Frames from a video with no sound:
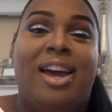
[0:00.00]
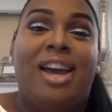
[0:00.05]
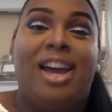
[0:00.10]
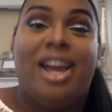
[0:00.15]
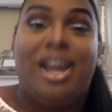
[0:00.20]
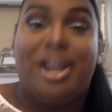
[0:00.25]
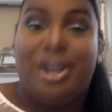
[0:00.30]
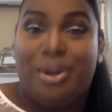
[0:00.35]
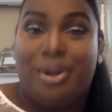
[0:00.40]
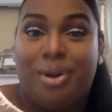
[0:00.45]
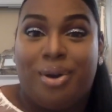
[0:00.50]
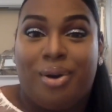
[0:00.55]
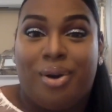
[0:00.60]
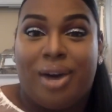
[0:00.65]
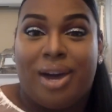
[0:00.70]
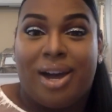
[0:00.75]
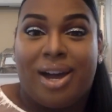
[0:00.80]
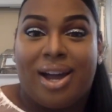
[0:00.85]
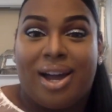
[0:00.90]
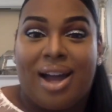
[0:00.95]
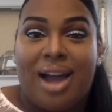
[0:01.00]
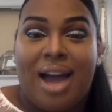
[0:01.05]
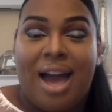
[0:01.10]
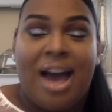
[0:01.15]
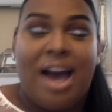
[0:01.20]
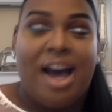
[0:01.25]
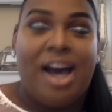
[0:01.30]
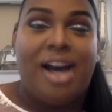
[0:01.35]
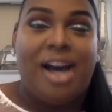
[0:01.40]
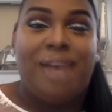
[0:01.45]
in New York.
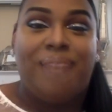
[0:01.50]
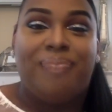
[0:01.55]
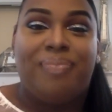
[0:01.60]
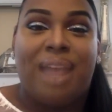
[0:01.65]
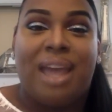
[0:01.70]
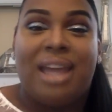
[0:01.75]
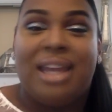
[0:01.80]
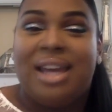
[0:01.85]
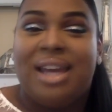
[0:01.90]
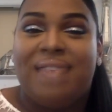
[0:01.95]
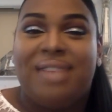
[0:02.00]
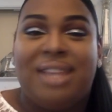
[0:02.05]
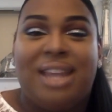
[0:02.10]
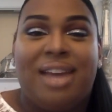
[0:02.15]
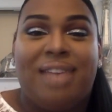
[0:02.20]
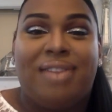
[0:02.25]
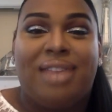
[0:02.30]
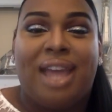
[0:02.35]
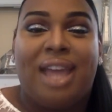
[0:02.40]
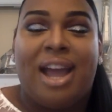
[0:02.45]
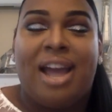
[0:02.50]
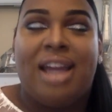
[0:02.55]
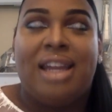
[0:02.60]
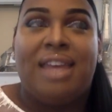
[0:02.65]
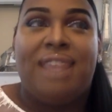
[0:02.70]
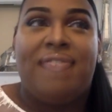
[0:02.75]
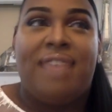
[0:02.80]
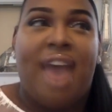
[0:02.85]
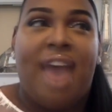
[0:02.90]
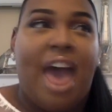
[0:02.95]
I loved it out there. I
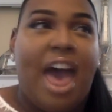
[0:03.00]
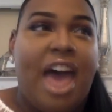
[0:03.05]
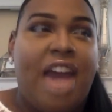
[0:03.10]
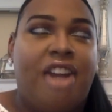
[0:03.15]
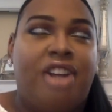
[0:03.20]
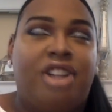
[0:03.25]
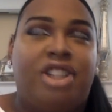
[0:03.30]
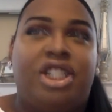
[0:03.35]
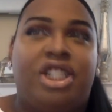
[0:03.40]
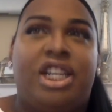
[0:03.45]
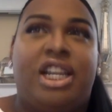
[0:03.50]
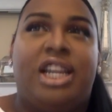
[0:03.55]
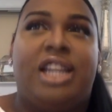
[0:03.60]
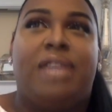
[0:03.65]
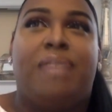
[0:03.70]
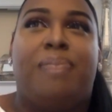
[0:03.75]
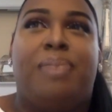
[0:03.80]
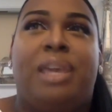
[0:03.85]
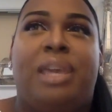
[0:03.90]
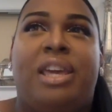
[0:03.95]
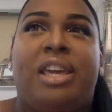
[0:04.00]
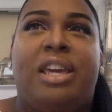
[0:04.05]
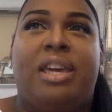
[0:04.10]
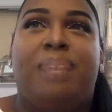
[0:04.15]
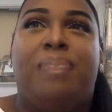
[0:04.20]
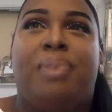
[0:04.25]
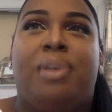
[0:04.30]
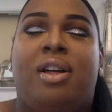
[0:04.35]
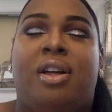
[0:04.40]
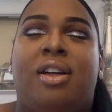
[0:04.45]
love the energy, the
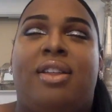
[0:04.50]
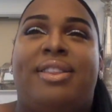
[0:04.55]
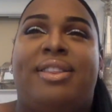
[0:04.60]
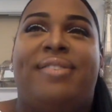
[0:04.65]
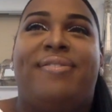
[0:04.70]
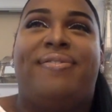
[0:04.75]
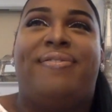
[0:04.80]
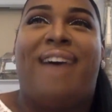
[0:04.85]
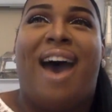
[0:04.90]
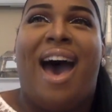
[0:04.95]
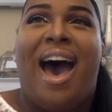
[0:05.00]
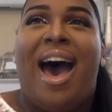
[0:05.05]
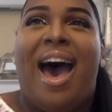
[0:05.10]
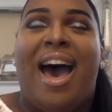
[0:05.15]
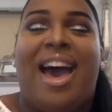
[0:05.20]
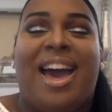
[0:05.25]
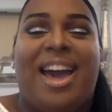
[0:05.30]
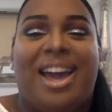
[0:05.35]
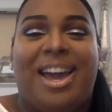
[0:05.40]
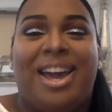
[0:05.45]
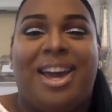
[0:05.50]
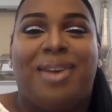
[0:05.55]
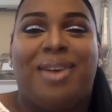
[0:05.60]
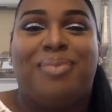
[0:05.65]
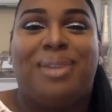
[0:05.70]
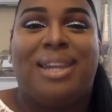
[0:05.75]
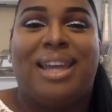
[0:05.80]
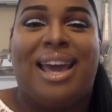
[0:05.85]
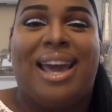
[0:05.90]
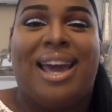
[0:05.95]
people, the
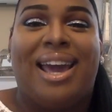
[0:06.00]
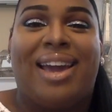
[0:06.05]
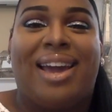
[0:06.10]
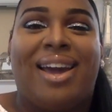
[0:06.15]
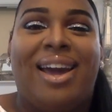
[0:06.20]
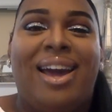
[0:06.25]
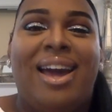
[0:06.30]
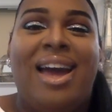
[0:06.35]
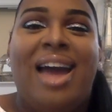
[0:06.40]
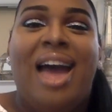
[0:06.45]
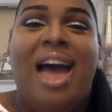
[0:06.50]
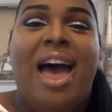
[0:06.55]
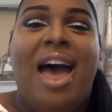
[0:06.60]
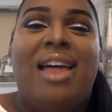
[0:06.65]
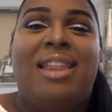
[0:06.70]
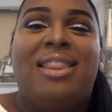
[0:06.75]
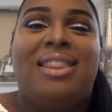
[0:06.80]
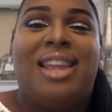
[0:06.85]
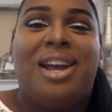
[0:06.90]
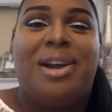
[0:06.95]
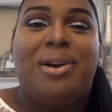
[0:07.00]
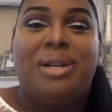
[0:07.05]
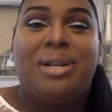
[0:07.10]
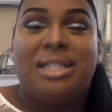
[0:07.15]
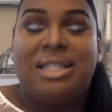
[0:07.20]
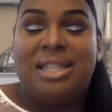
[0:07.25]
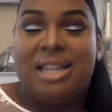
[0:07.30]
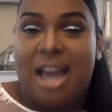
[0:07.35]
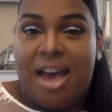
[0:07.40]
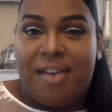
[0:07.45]
vibe. Like, there
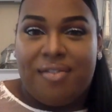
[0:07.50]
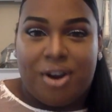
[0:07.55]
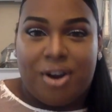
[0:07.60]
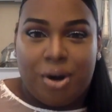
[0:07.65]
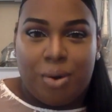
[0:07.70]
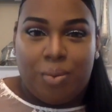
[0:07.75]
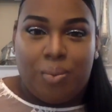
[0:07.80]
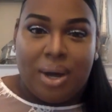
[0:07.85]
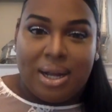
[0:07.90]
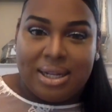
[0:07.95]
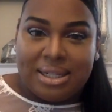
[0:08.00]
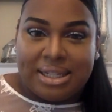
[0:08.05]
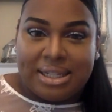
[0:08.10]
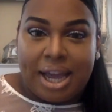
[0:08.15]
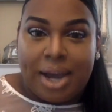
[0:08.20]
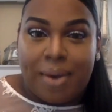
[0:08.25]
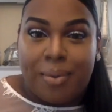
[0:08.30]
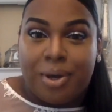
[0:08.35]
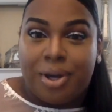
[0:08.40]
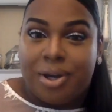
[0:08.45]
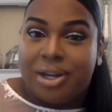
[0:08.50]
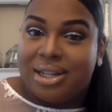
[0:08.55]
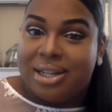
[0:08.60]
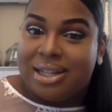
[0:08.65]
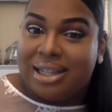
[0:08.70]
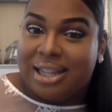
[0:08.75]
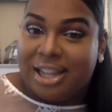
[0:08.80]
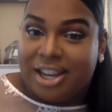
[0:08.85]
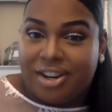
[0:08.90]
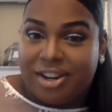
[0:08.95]
was never one day where you could
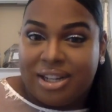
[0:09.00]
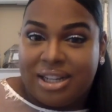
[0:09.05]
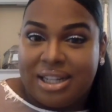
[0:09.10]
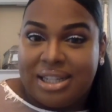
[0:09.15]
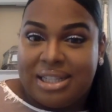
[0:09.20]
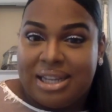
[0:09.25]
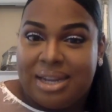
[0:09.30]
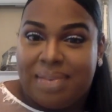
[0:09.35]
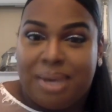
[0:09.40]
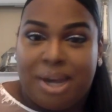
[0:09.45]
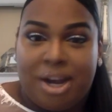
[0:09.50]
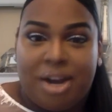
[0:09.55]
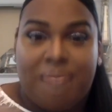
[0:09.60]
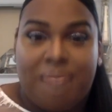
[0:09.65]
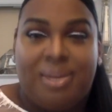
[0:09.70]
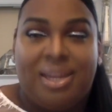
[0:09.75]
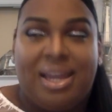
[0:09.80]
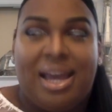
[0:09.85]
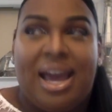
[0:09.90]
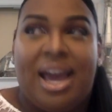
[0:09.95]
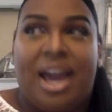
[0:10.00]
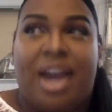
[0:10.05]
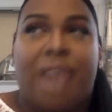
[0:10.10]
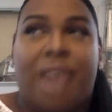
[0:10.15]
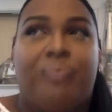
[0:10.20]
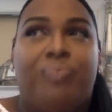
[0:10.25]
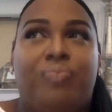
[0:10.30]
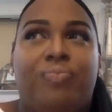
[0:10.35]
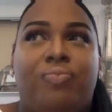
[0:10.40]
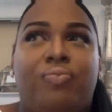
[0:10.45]
literally sit up here and be like,
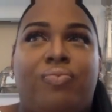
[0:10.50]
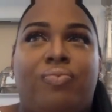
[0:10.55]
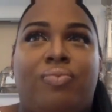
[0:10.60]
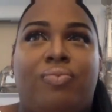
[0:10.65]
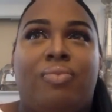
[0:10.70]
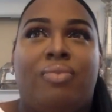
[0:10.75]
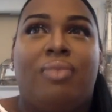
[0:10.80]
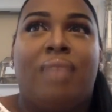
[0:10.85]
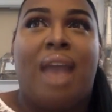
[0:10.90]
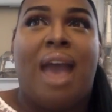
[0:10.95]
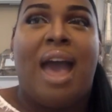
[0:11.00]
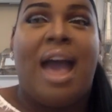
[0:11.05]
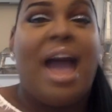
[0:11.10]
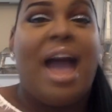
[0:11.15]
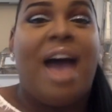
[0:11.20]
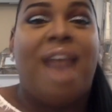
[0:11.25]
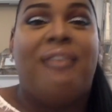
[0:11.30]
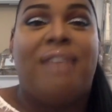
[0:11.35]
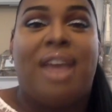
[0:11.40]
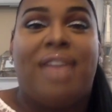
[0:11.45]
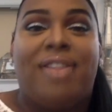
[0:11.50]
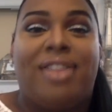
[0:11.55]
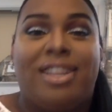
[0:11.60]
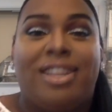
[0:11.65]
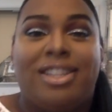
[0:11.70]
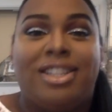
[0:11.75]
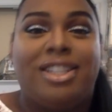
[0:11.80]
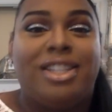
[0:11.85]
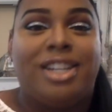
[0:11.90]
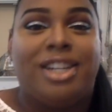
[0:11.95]
I have nothing
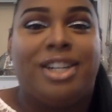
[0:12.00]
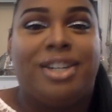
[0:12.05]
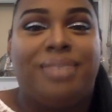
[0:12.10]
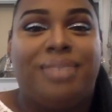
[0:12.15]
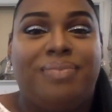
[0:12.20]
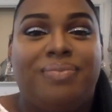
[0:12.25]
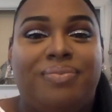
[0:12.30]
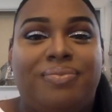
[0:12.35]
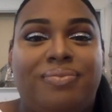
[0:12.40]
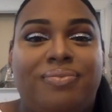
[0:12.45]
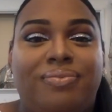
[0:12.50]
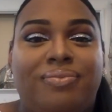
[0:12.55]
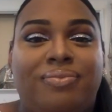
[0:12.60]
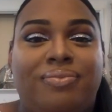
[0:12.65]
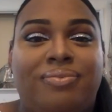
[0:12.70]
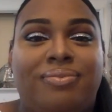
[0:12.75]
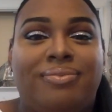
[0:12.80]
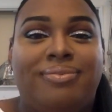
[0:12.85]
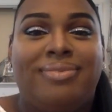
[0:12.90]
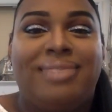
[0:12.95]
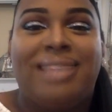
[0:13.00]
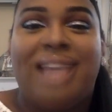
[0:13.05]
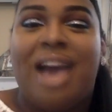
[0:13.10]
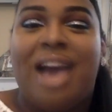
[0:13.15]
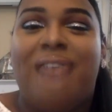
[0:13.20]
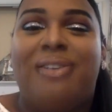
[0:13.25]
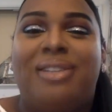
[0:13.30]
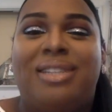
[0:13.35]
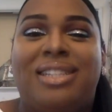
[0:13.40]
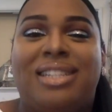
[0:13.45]
to do. That
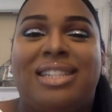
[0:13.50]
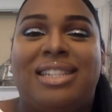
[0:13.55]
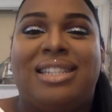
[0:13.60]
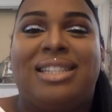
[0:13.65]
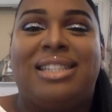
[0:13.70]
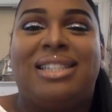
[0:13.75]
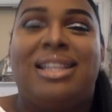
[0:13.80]
was just